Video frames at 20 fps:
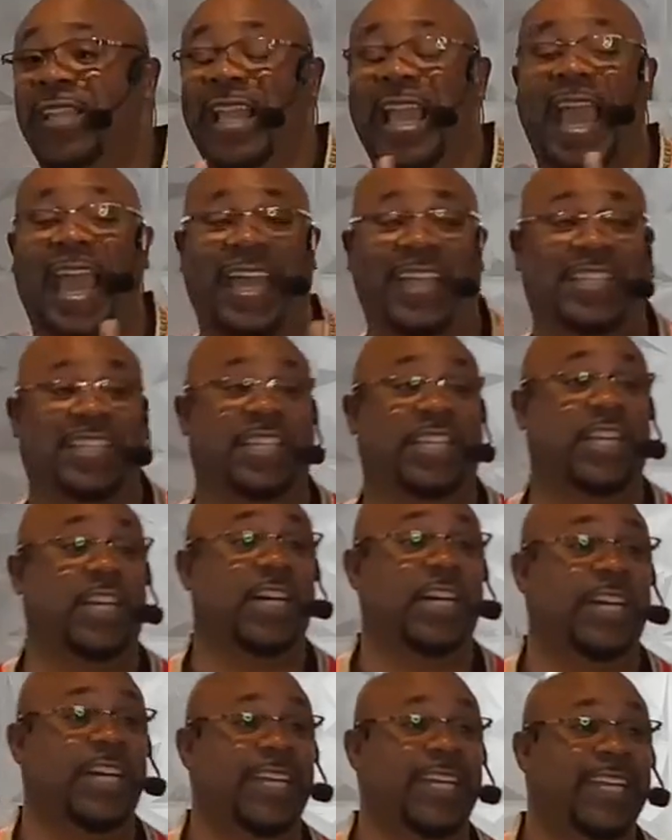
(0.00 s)
as
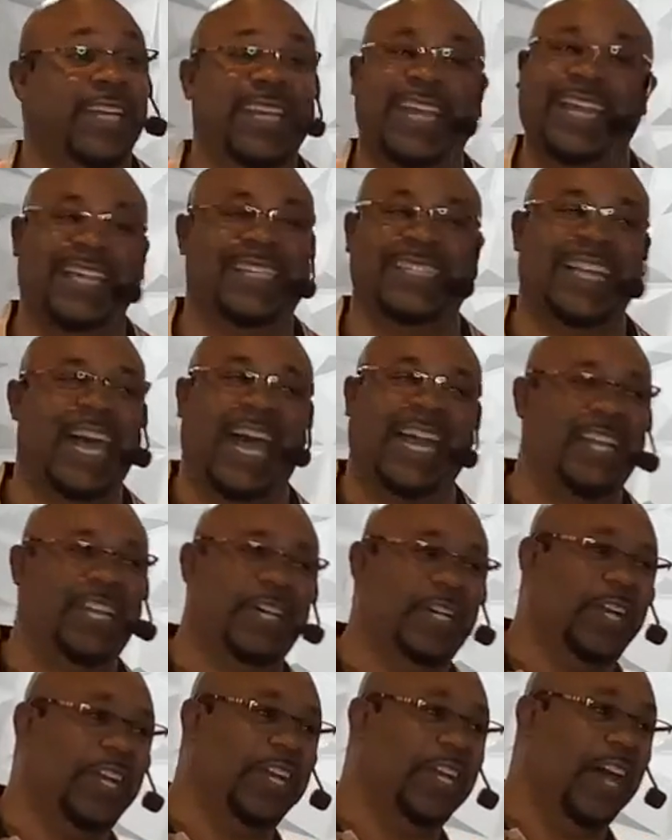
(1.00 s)
good is not
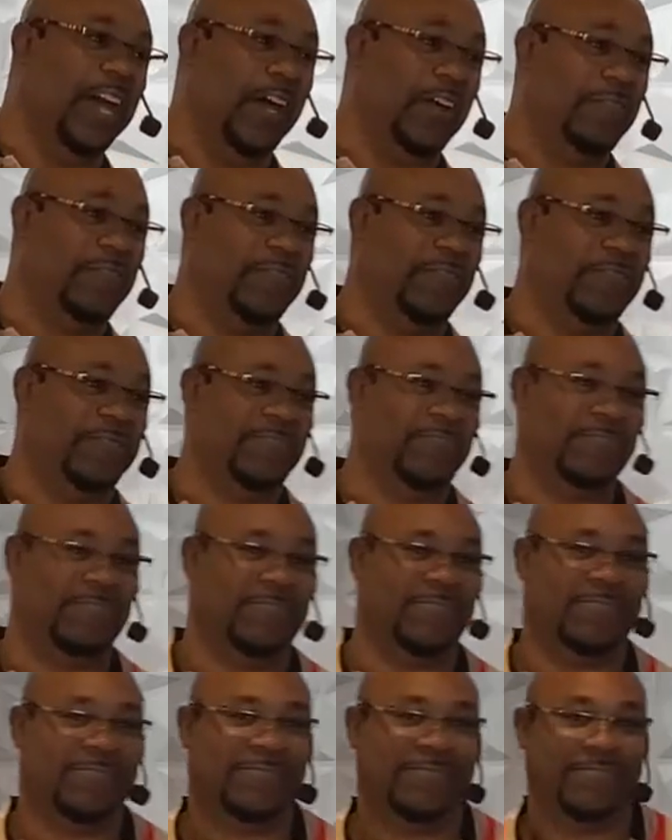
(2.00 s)
good enough.
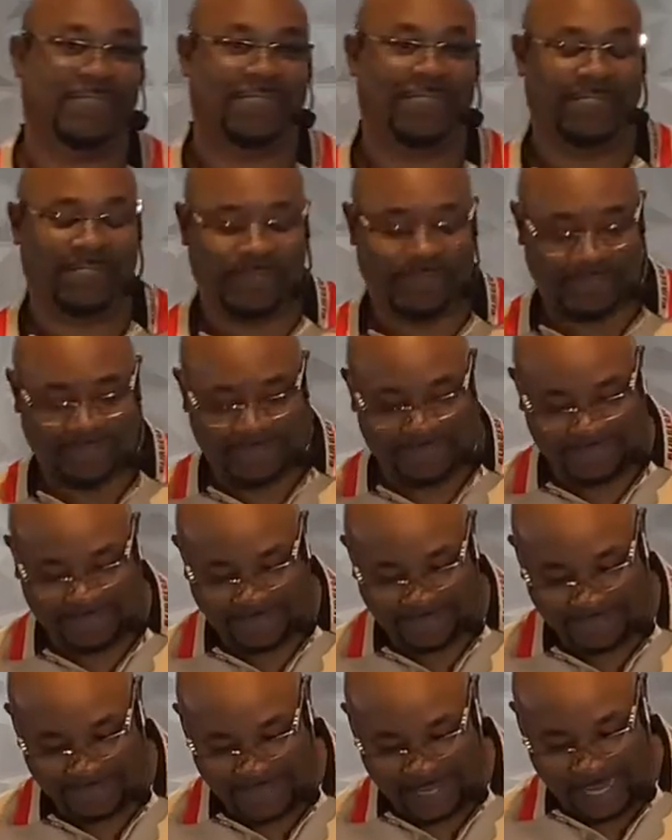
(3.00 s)
Amen.
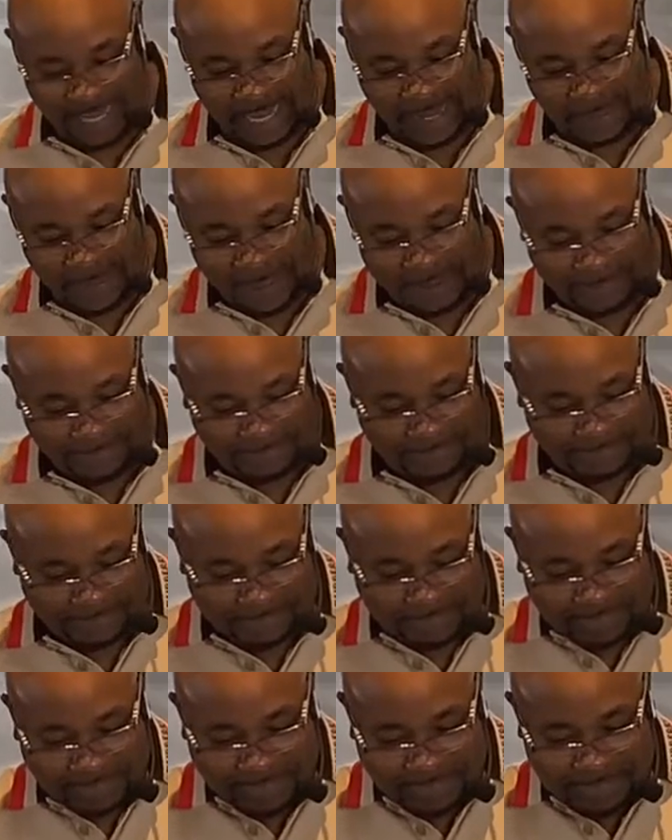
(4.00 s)
You hear me?
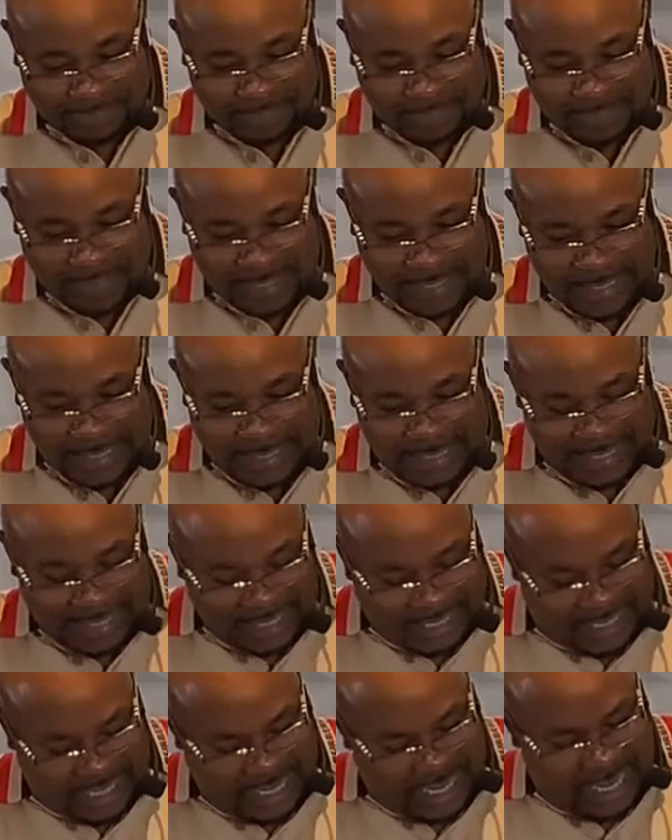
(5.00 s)
Yes.
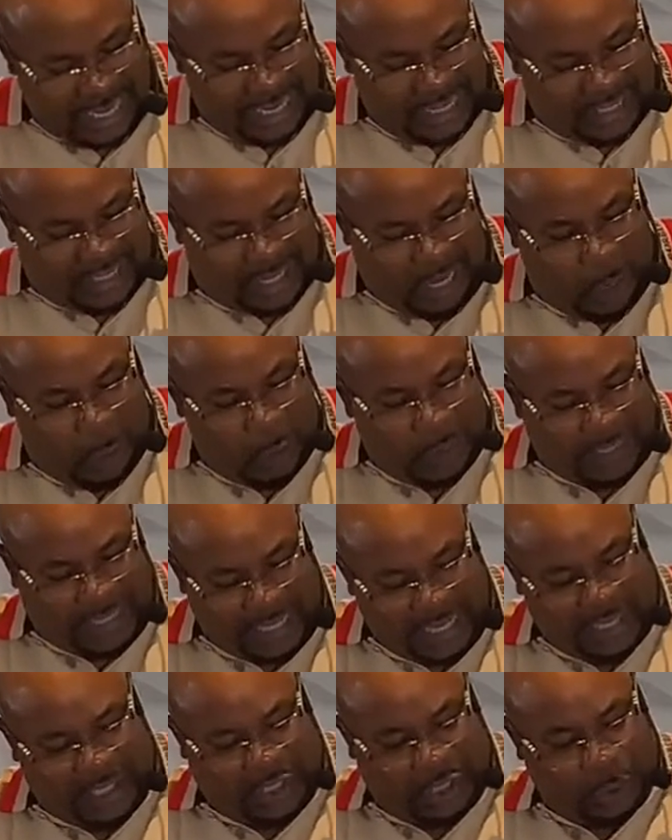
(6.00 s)
Good don't
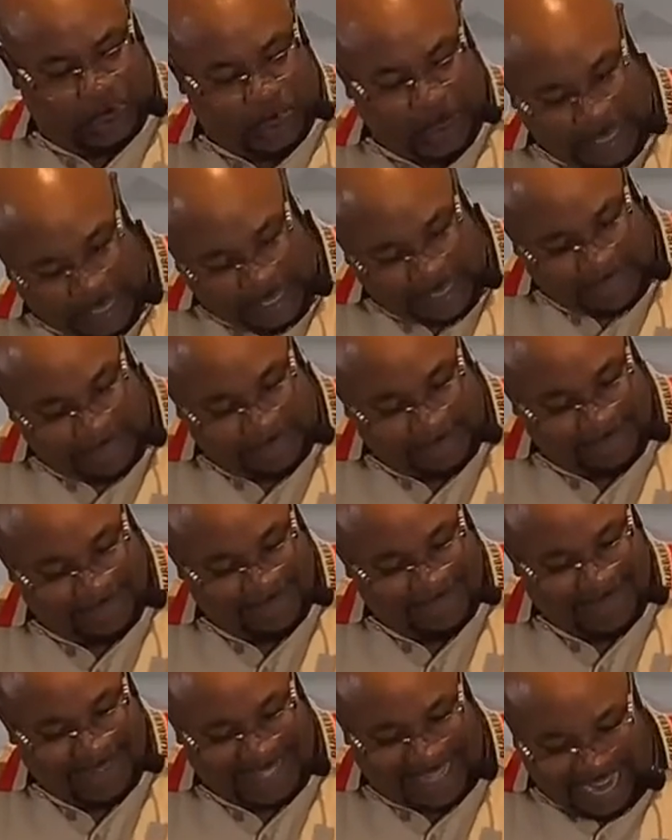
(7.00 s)
get you in,
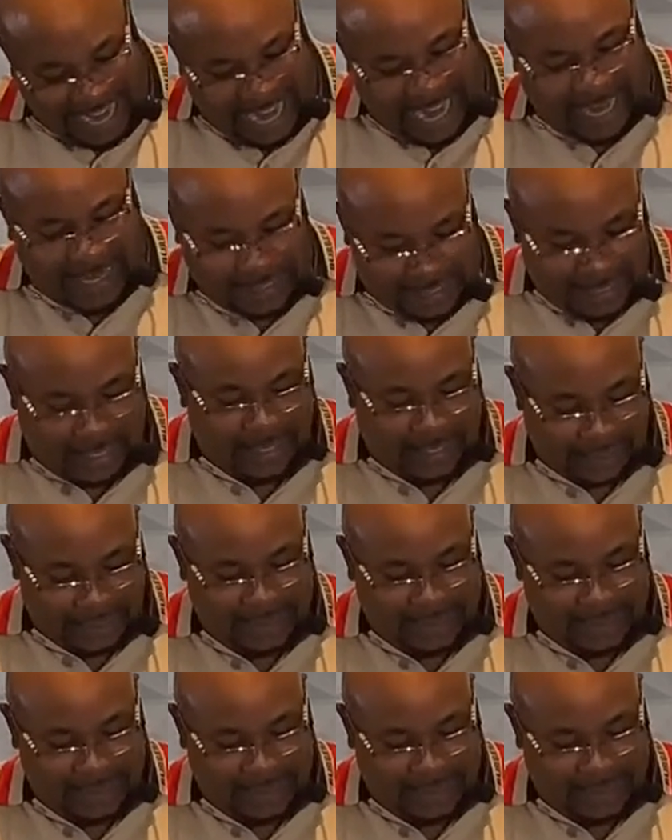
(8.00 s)
God does.